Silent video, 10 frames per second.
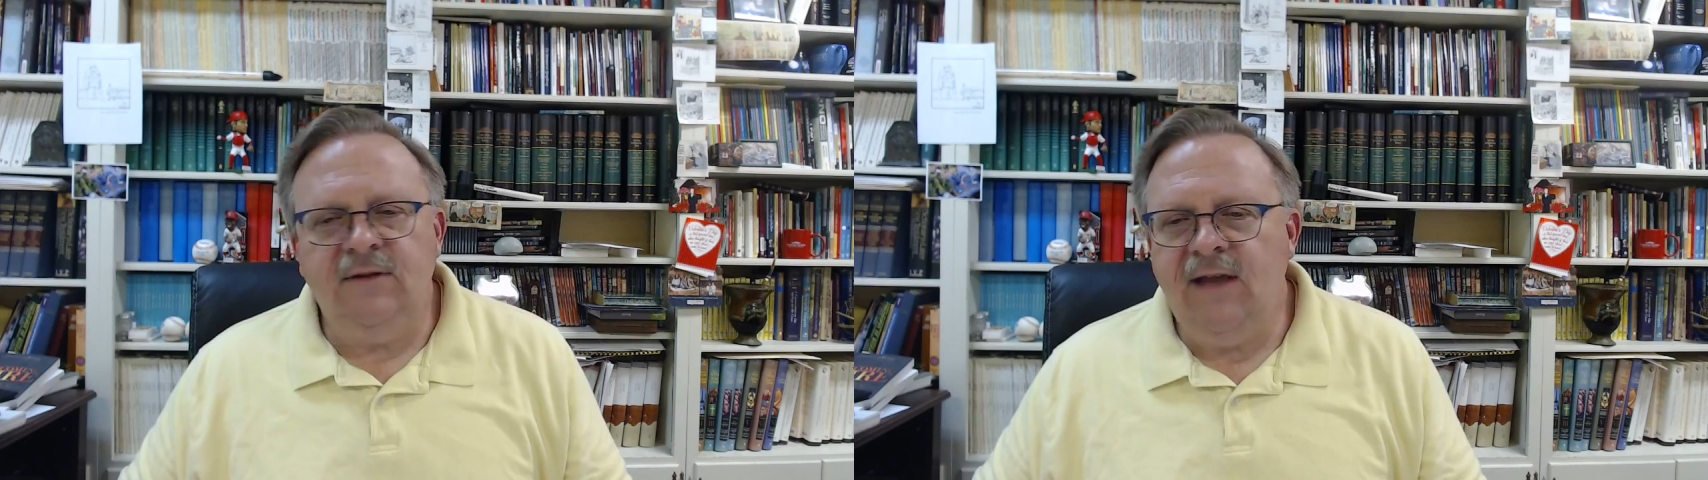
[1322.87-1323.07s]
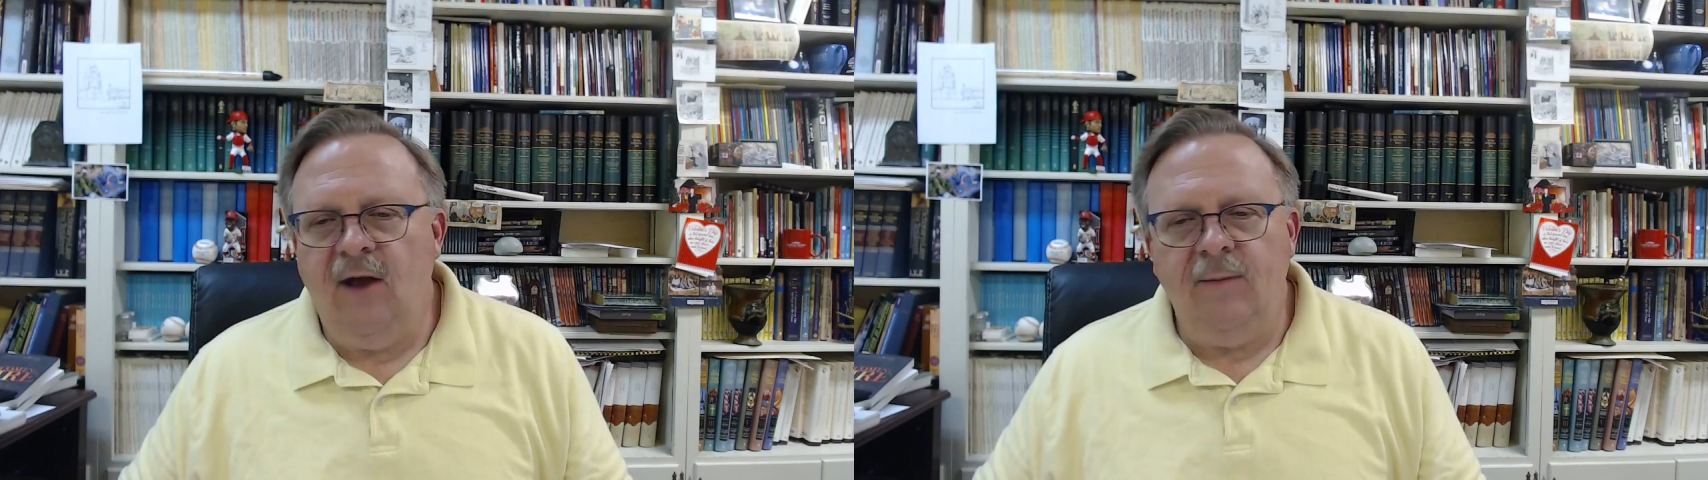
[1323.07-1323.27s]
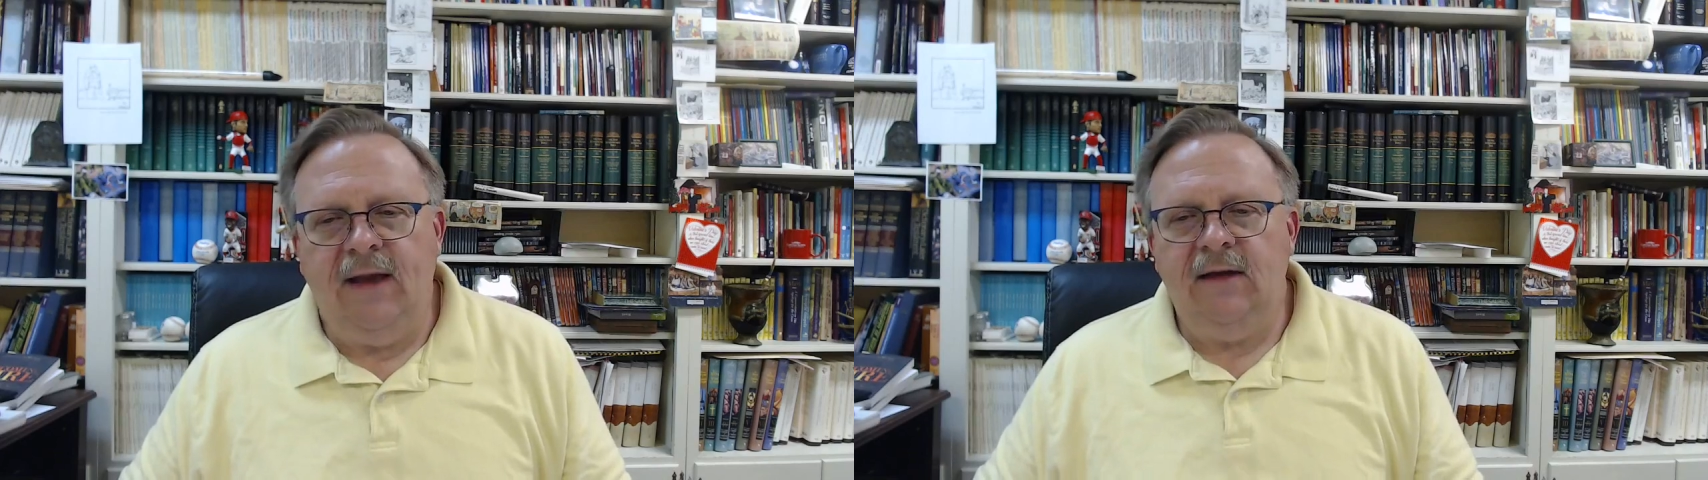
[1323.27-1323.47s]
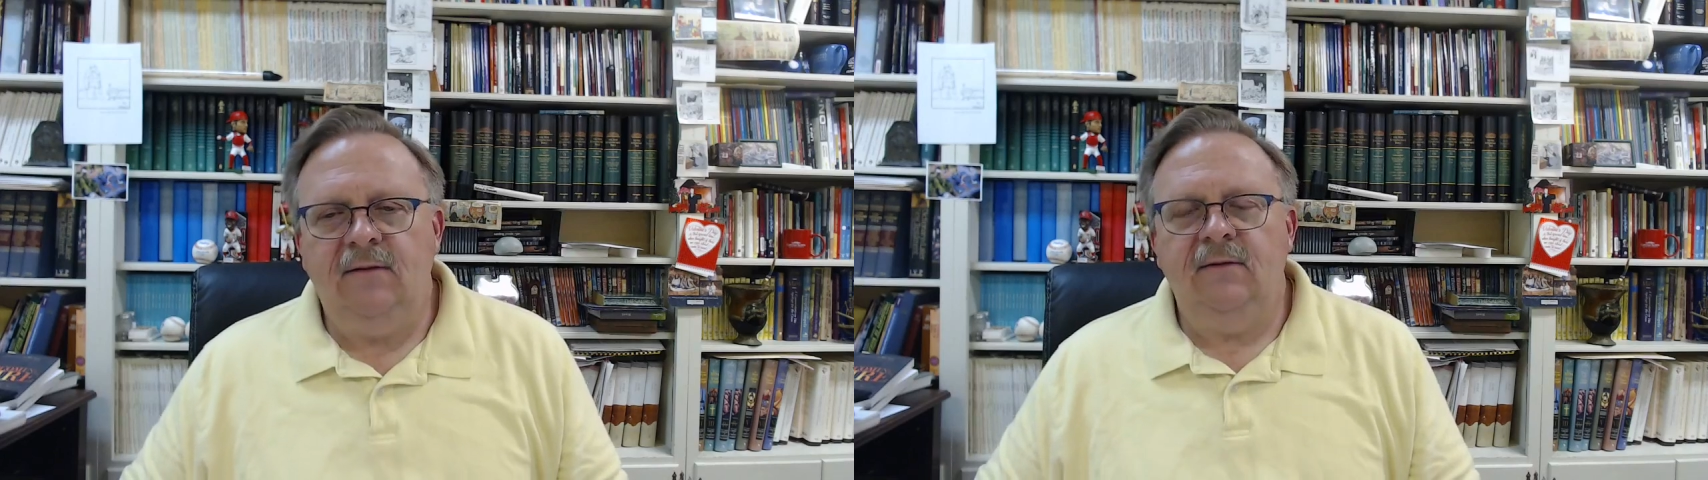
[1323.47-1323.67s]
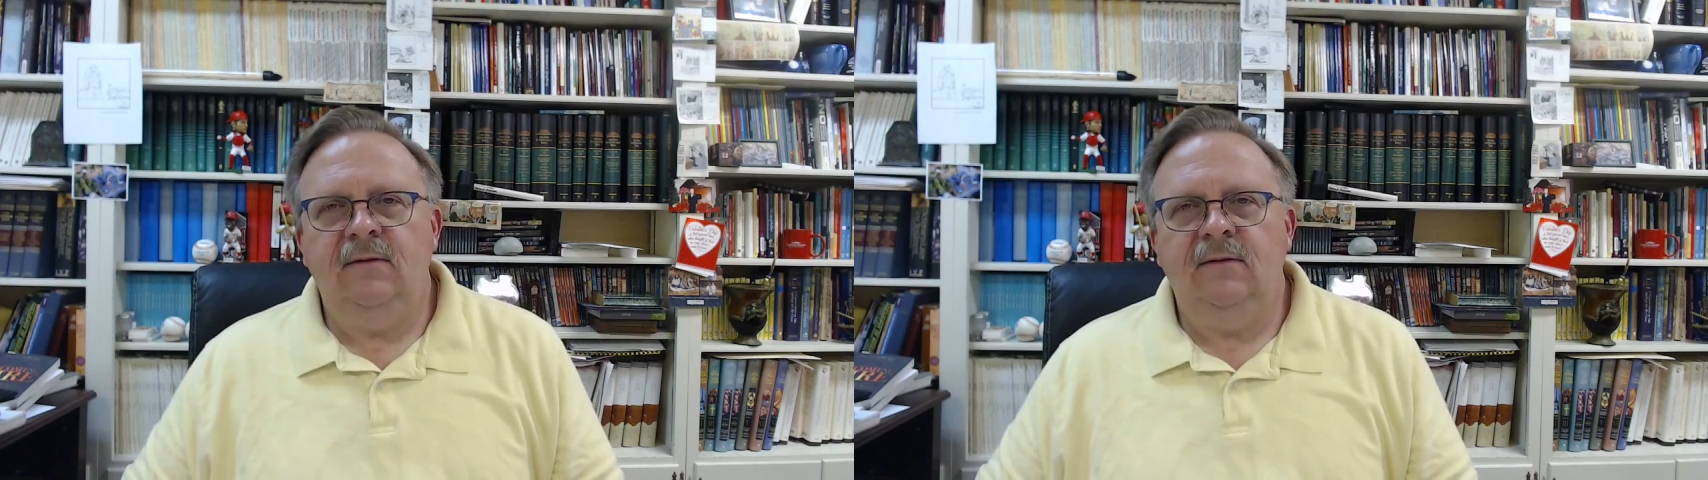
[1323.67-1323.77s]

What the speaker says: them stalemated.